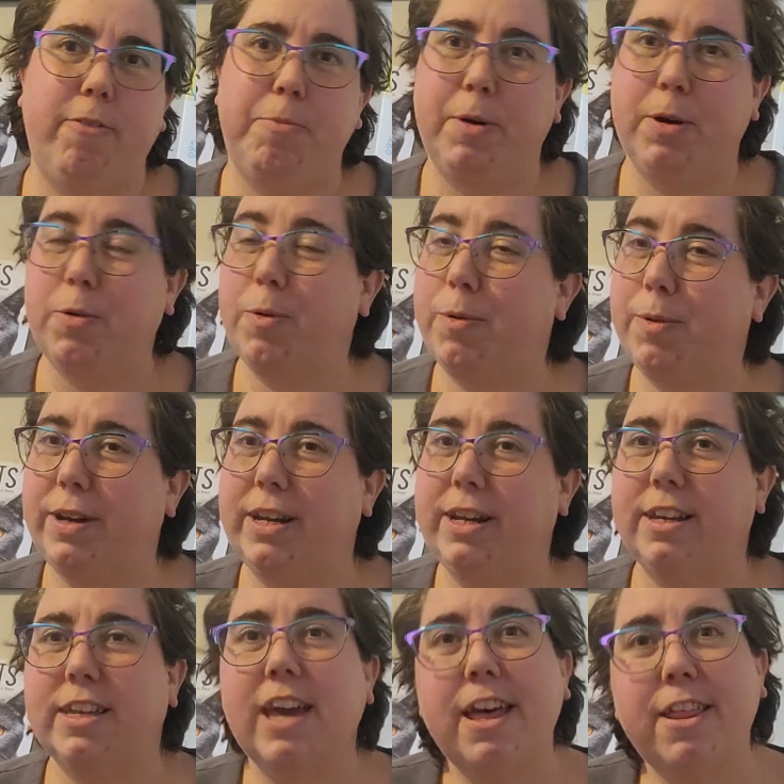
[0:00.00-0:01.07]
a book we're reading
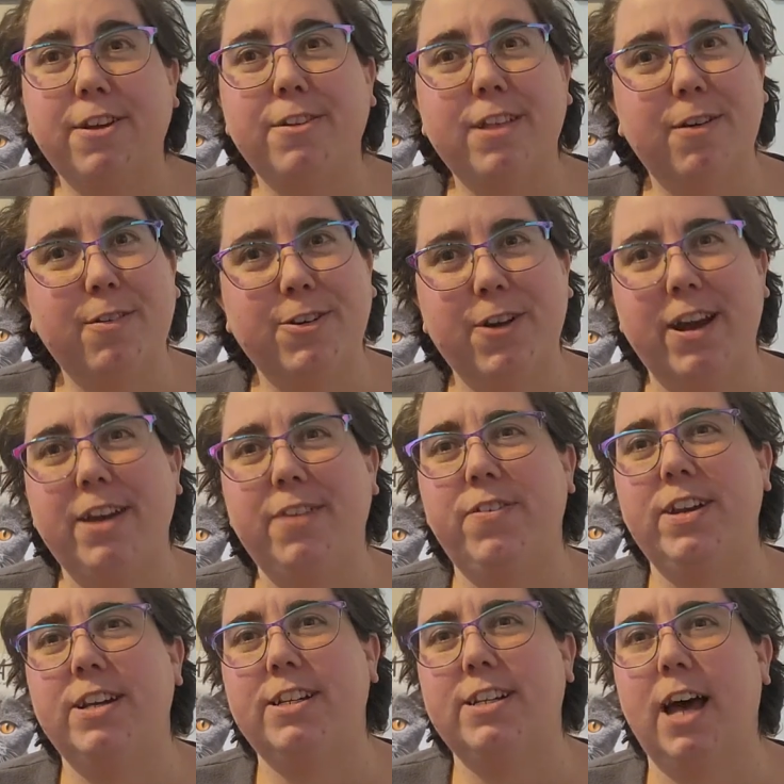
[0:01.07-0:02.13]
together that we're trying to
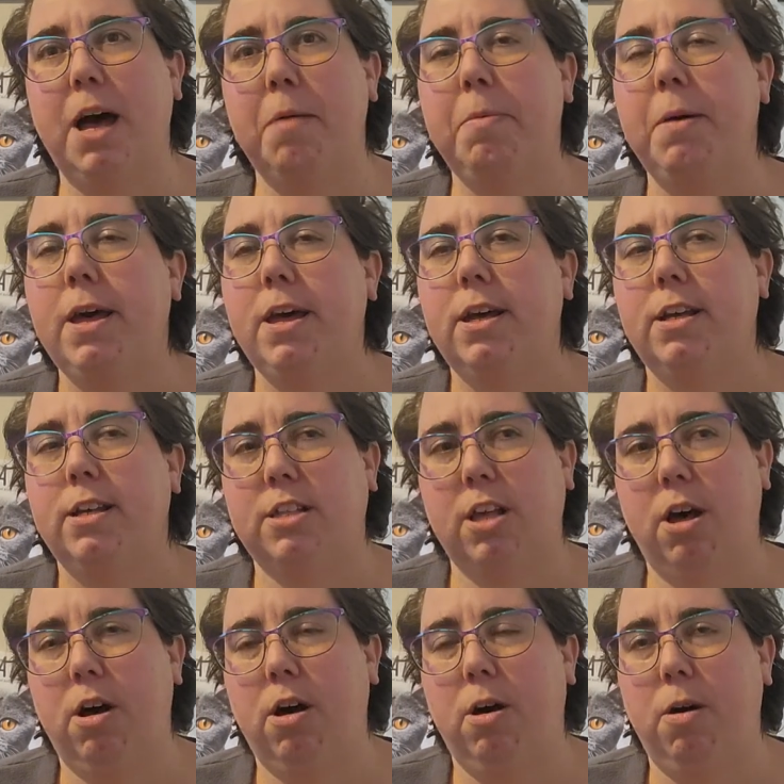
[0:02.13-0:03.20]
finish up.
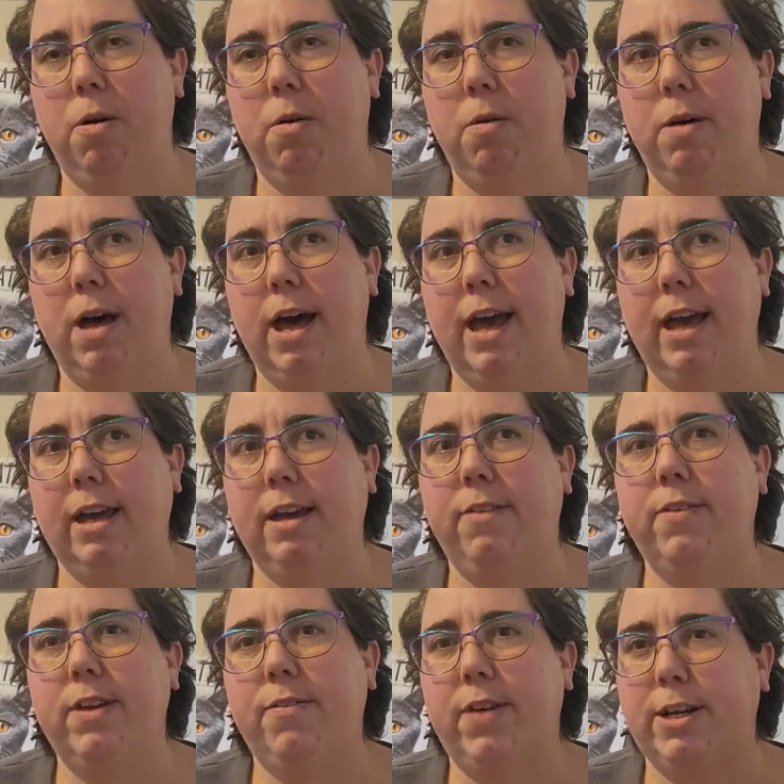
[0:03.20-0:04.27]
So I
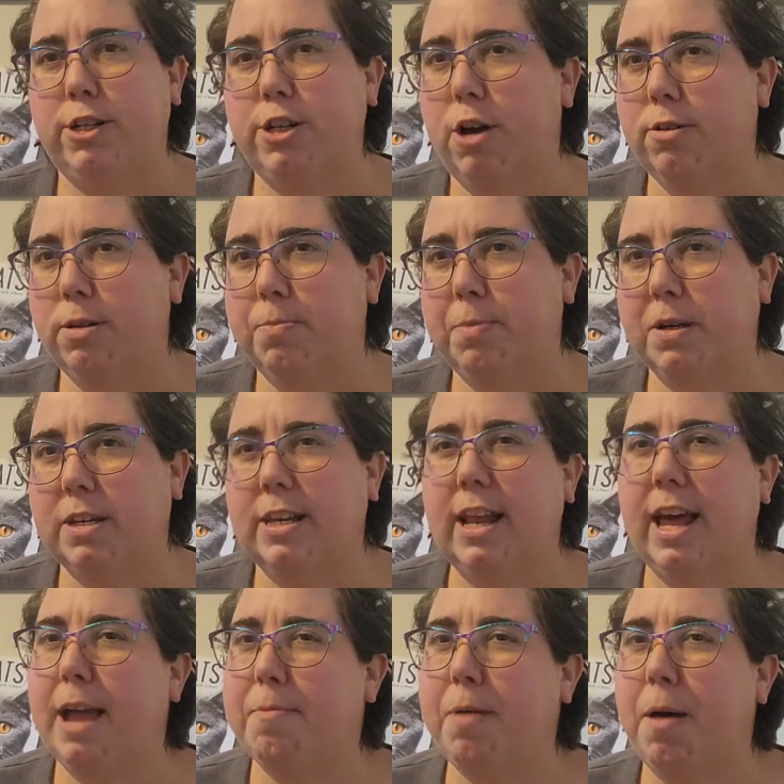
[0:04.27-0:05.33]
even if I chose a book
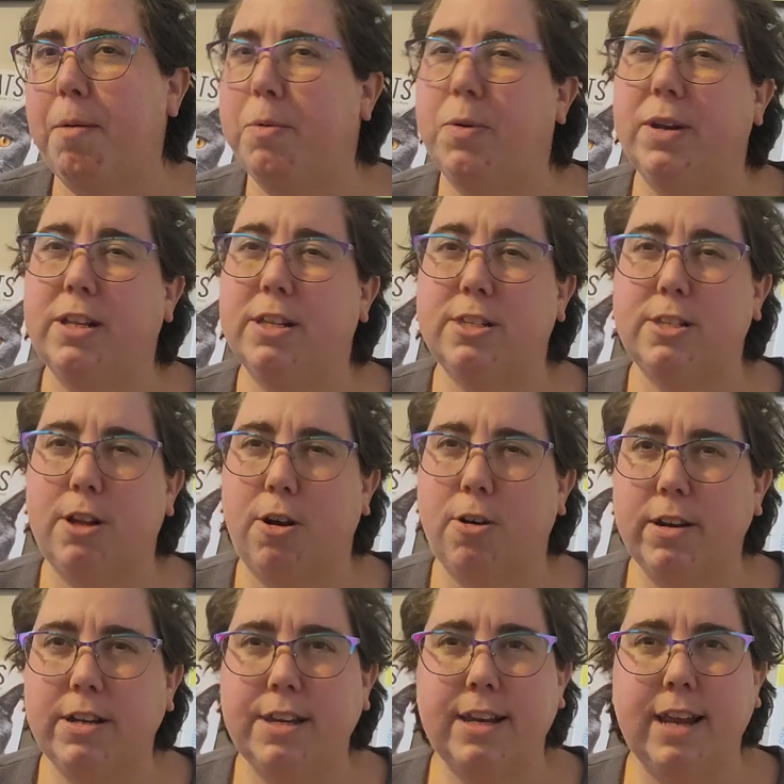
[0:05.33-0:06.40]
tonight, I probably wouldn't start
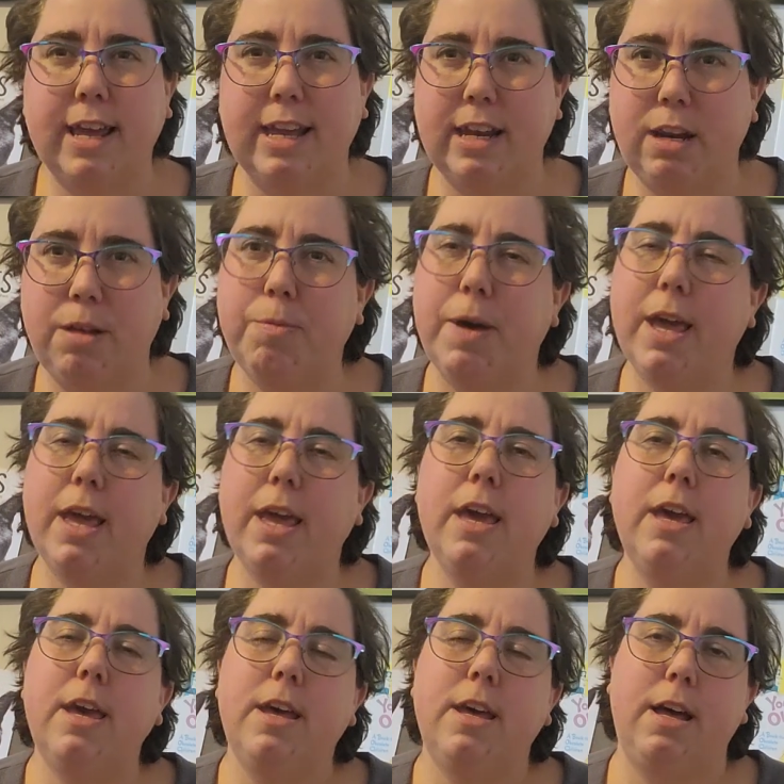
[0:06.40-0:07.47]
it tonight anyway,
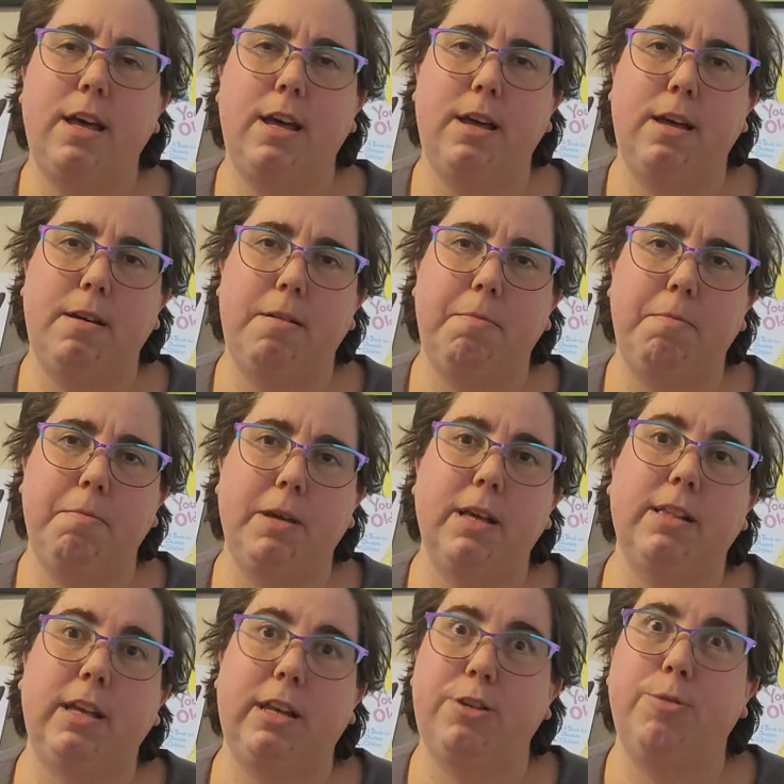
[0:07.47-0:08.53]
um,
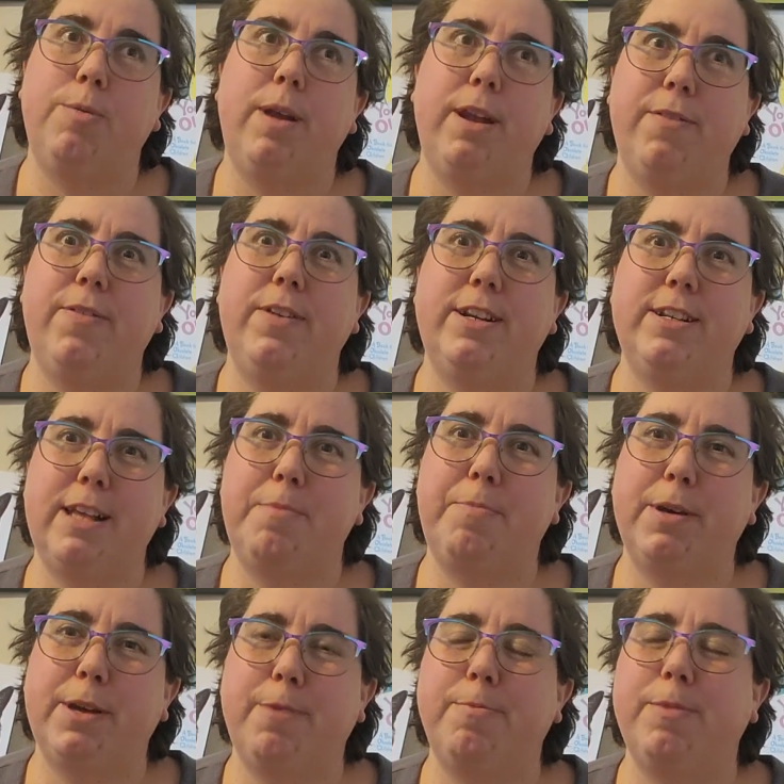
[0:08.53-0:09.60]
because I do want to finish that
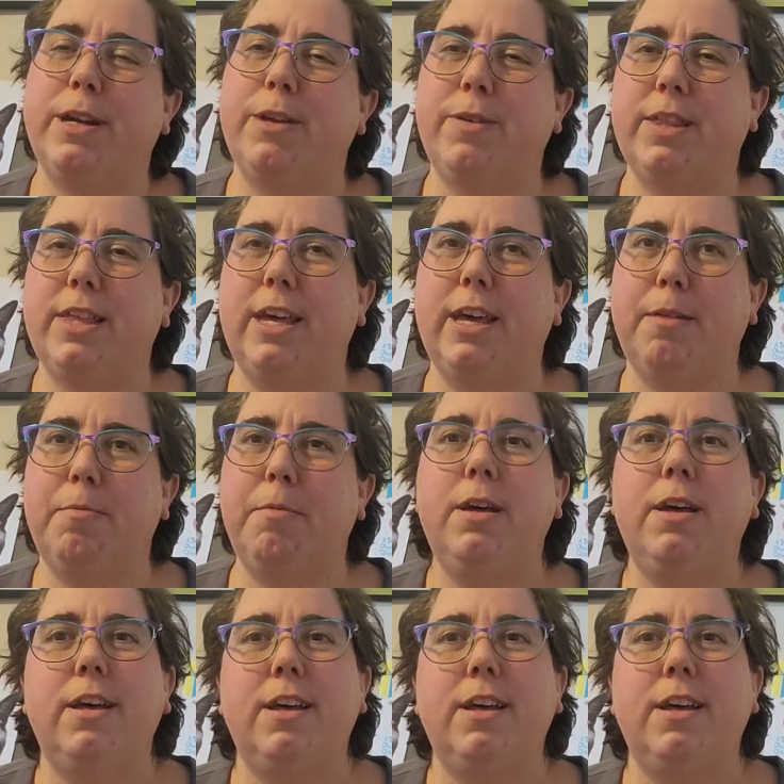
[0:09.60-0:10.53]
book I'm reading with him.